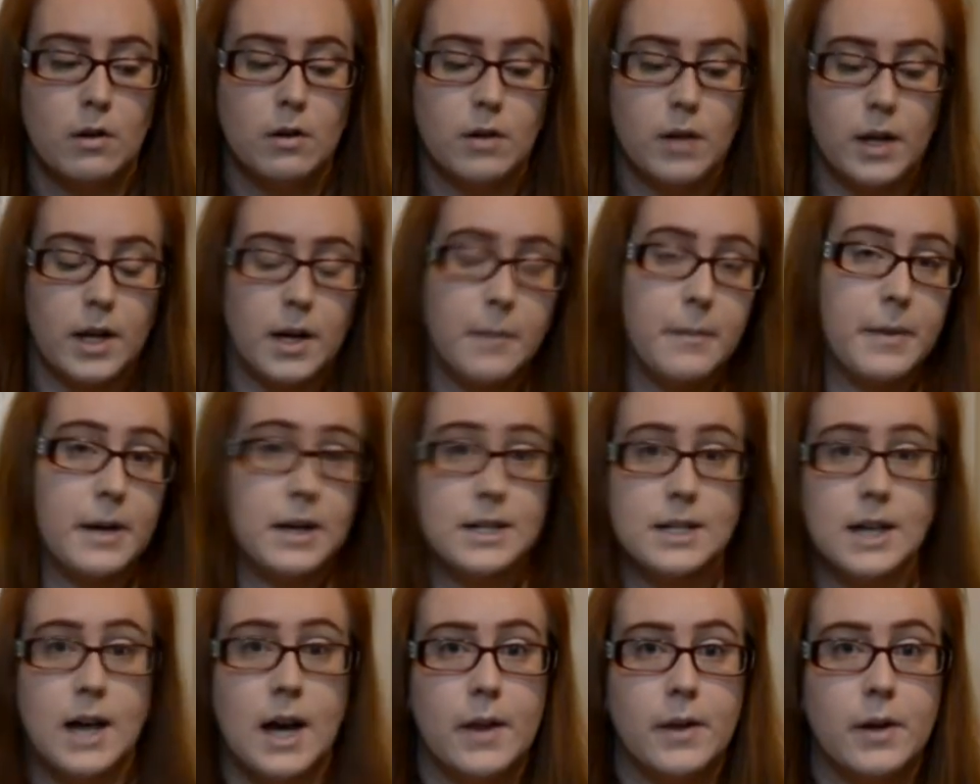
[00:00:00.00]
like,
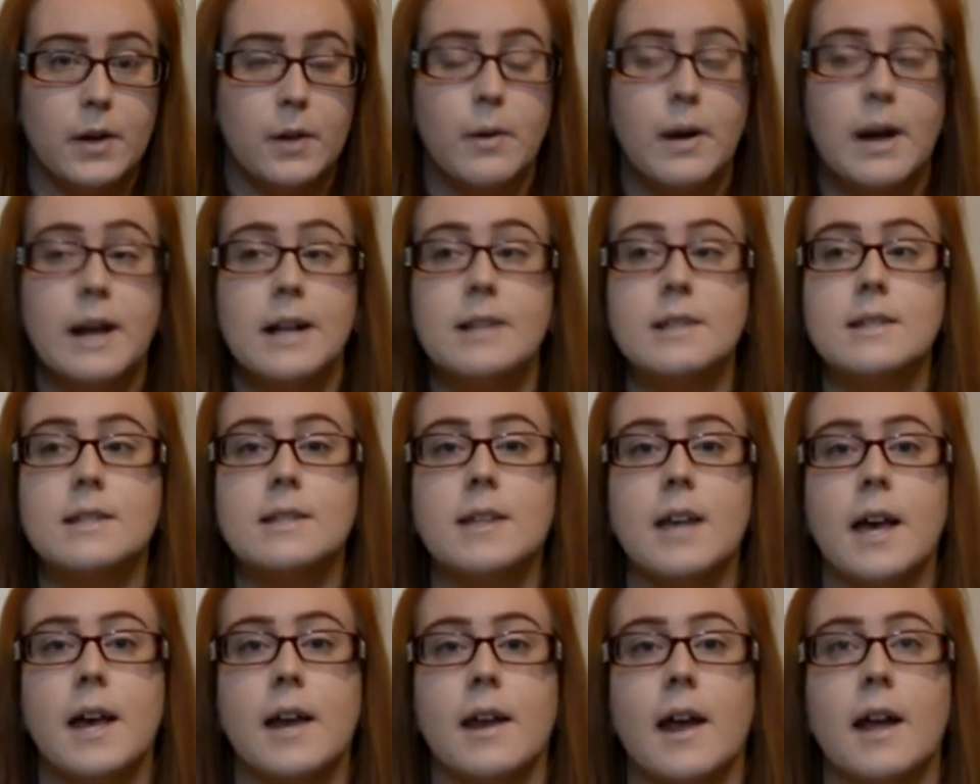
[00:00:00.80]
compared to other
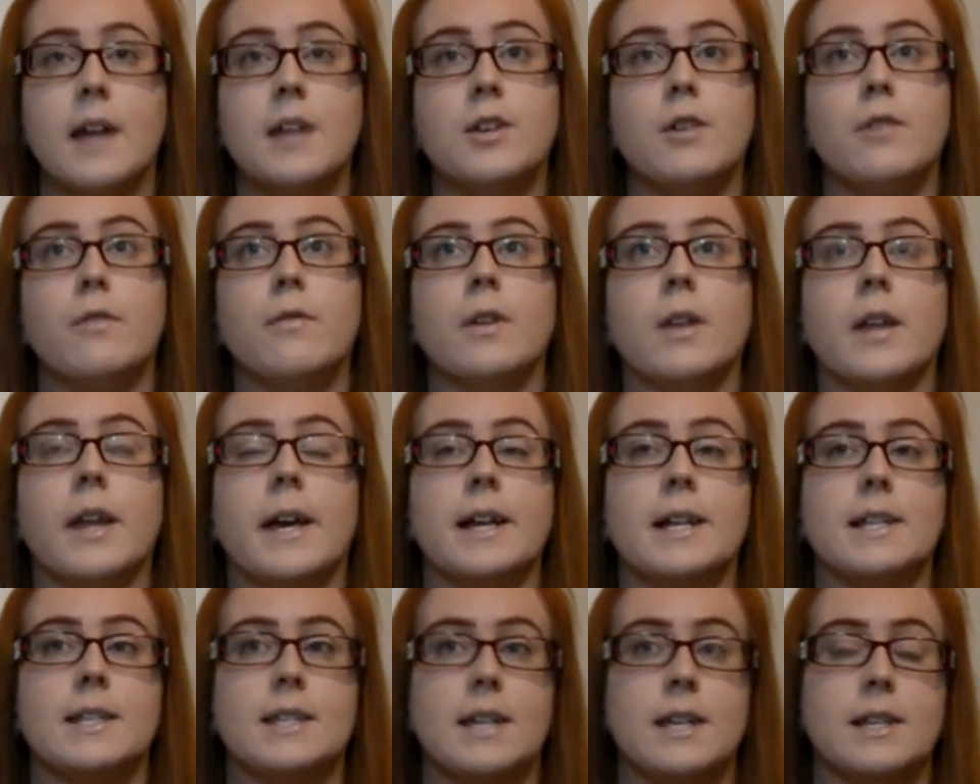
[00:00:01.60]
ones, and I do feel
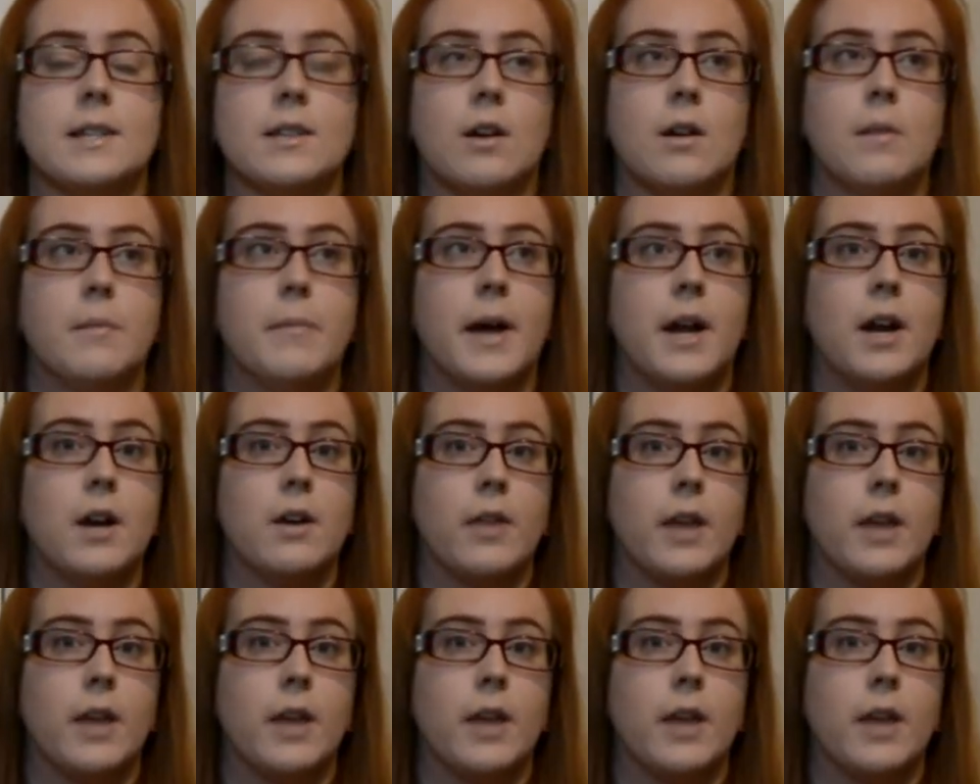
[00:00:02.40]
like it stays on better,